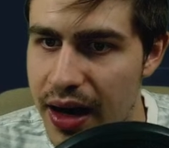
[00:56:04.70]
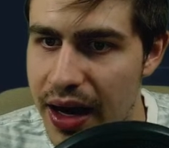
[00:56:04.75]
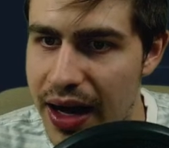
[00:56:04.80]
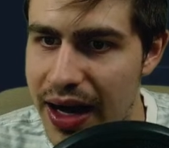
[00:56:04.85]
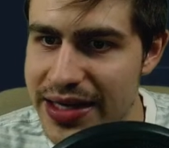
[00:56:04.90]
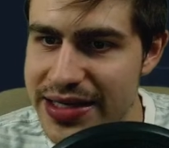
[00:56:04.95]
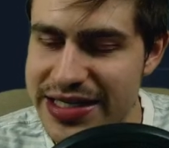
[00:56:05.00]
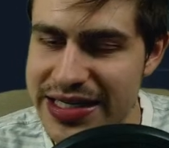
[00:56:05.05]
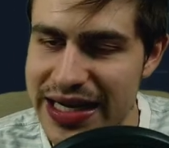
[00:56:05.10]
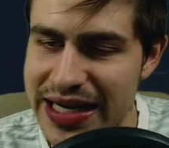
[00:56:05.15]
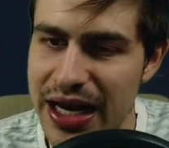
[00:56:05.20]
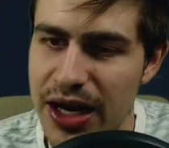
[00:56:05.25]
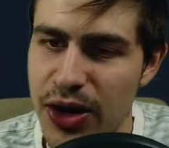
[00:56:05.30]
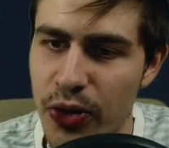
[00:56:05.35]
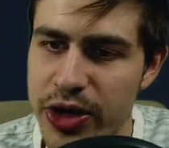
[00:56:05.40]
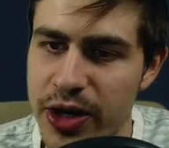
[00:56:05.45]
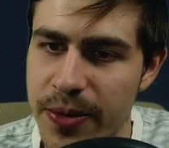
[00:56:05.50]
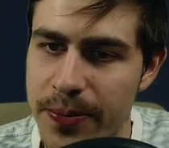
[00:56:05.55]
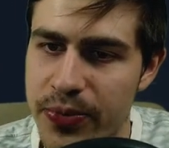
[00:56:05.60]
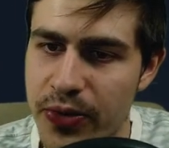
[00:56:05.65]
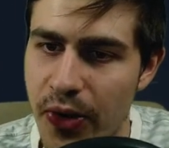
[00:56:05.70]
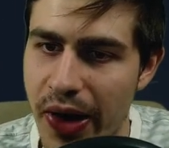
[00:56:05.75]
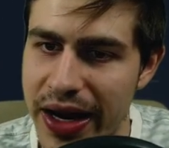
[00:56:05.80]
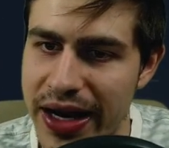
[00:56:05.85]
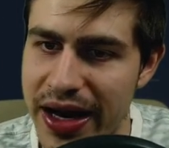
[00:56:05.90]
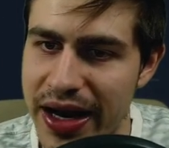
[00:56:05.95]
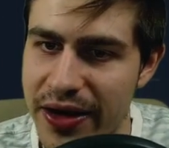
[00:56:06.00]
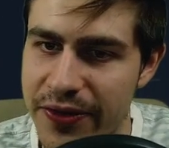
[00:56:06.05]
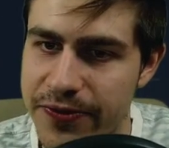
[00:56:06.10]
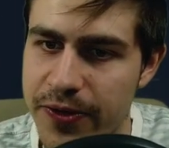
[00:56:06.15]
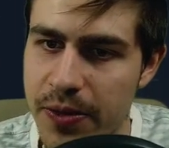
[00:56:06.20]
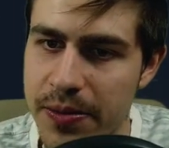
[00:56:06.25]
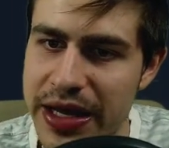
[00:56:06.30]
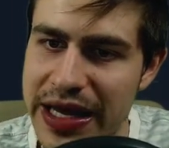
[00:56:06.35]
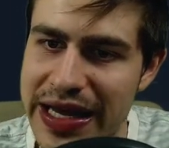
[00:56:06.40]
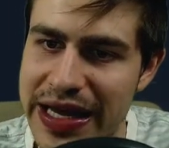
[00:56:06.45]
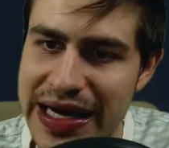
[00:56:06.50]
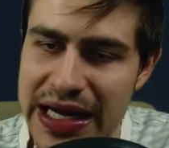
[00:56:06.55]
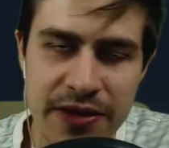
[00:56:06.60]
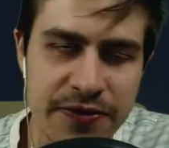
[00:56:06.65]
Salah or De Bruyne. For me,
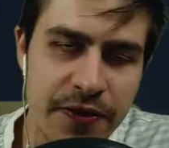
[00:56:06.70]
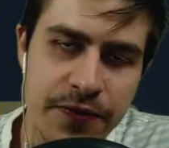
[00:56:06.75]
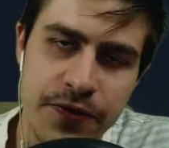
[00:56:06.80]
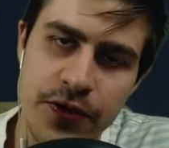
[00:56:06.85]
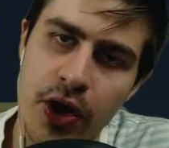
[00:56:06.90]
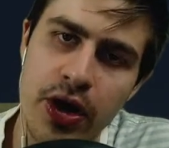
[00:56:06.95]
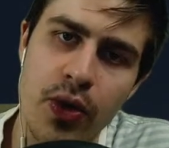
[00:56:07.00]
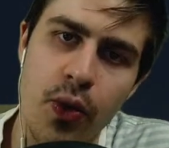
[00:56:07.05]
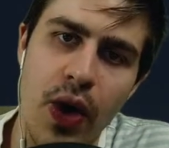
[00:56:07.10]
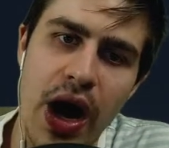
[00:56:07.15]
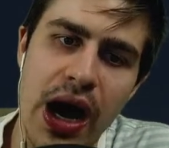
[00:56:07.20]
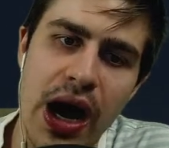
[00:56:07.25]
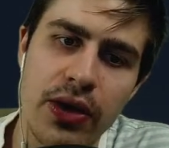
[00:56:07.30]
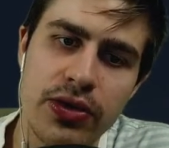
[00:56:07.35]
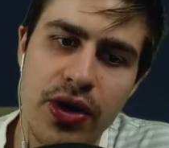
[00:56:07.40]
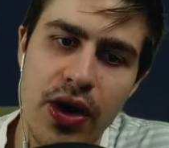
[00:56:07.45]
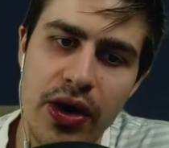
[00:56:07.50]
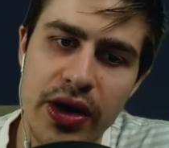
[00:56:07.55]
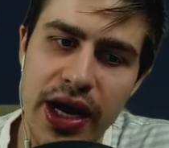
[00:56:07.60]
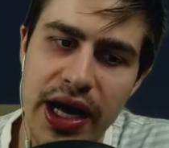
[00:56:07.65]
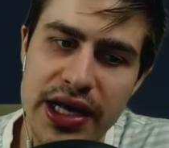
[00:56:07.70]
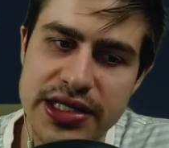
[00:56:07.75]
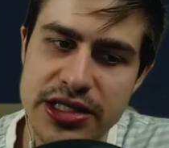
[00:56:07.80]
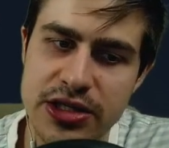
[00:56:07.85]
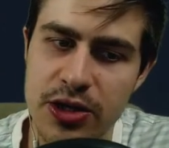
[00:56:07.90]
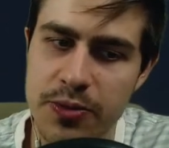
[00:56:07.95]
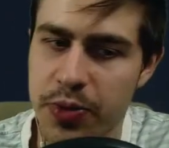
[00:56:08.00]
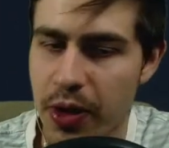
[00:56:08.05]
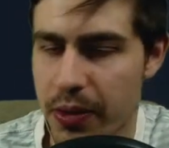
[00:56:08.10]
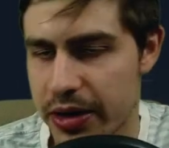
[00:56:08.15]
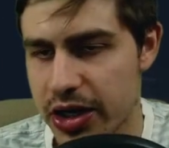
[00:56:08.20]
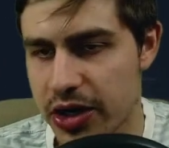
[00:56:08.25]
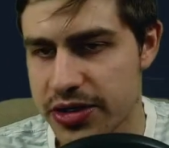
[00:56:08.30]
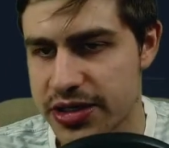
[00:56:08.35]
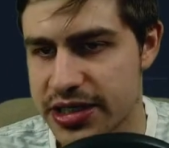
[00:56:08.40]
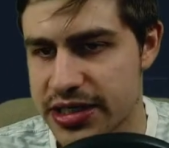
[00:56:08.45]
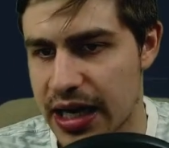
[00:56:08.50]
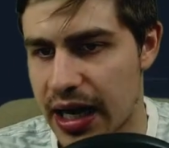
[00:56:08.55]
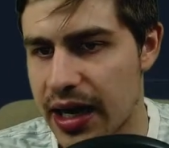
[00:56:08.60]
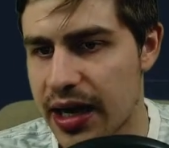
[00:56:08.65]
Cliff, if you're on a wild card, I'd still probably go
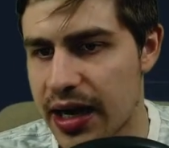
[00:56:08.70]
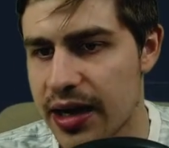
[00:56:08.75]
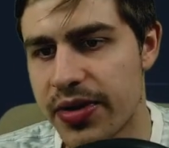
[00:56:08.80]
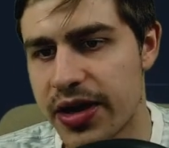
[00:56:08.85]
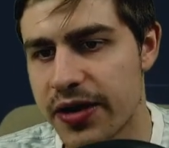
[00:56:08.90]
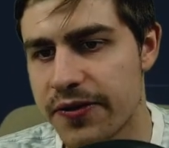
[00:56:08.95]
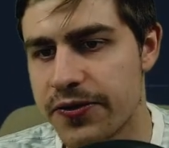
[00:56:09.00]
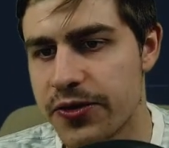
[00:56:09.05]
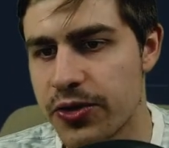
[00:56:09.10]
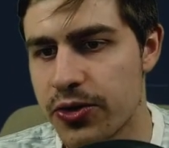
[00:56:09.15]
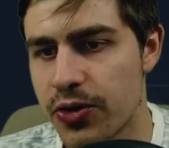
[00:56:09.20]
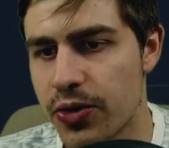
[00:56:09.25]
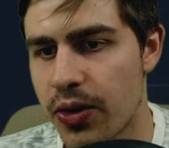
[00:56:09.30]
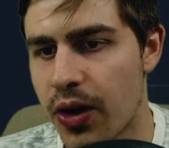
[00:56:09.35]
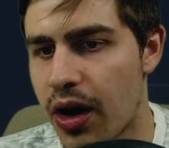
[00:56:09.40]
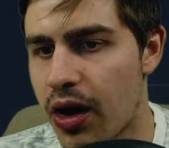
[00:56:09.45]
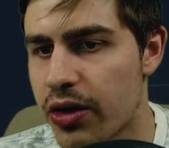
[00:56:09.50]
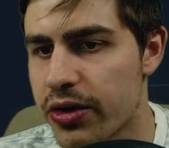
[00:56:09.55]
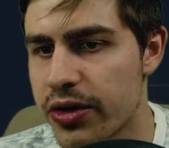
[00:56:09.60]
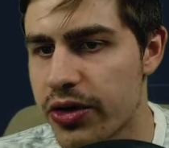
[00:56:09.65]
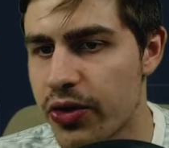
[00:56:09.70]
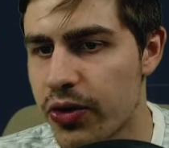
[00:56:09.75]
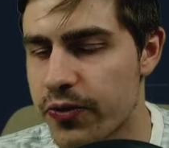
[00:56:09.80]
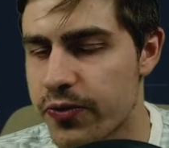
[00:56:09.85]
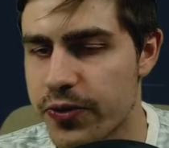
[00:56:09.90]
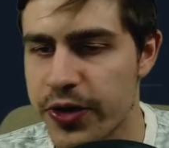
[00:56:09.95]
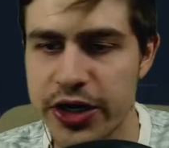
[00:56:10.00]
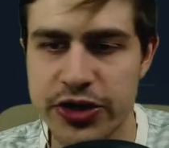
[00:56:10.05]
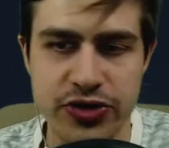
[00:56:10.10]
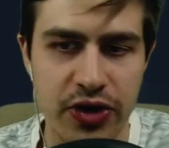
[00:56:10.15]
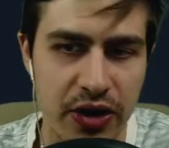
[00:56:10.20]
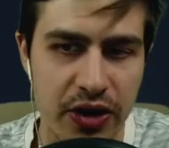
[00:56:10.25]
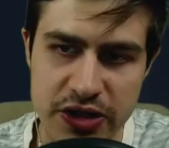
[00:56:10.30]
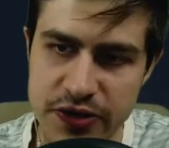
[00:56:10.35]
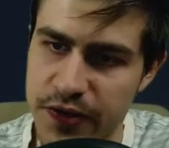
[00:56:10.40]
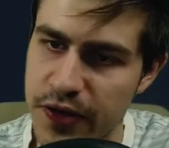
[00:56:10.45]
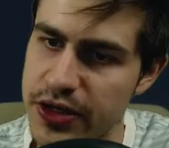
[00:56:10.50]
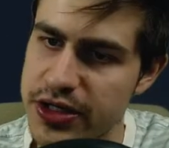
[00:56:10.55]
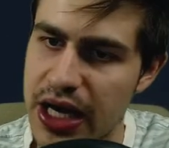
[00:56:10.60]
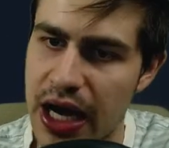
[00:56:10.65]
Salah. But if you're on your free
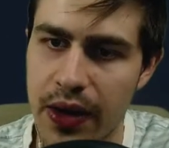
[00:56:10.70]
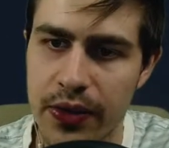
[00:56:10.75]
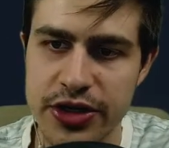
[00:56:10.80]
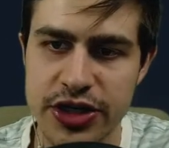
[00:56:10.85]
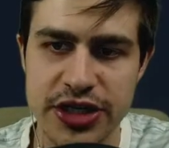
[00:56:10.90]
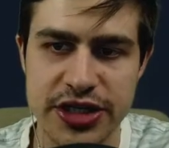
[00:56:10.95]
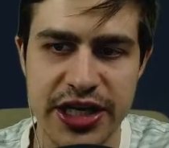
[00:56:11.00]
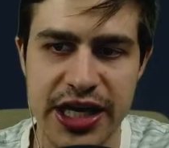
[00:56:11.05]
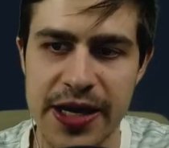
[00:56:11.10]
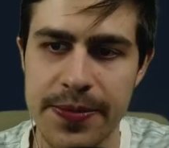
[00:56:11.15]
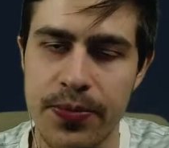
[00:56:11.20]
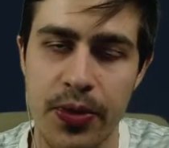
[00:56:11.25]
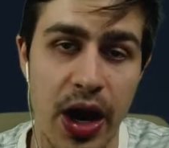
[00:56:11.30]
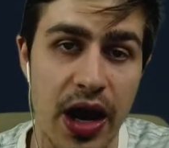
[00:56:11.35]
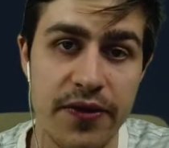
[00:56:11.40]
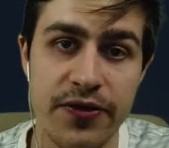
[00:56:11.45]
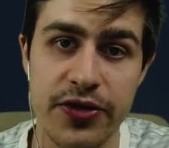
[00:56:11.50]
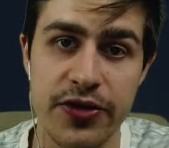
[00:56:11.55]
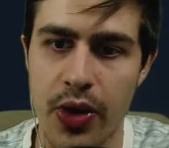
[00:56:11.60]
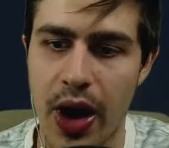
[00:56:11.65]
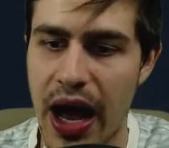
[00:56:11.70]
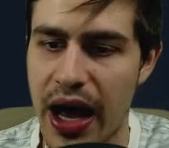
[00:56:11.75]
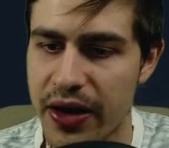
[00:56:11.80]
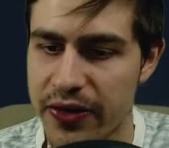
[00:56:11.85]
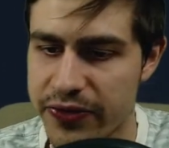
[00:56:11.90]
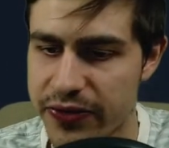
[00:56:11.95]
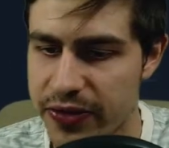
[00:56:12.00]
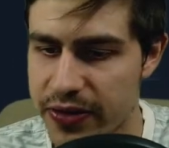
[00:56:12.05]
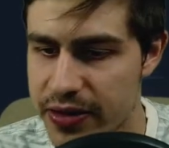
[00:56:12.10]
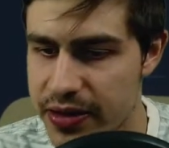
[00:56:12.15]
transfers, I would just keep whoever you have.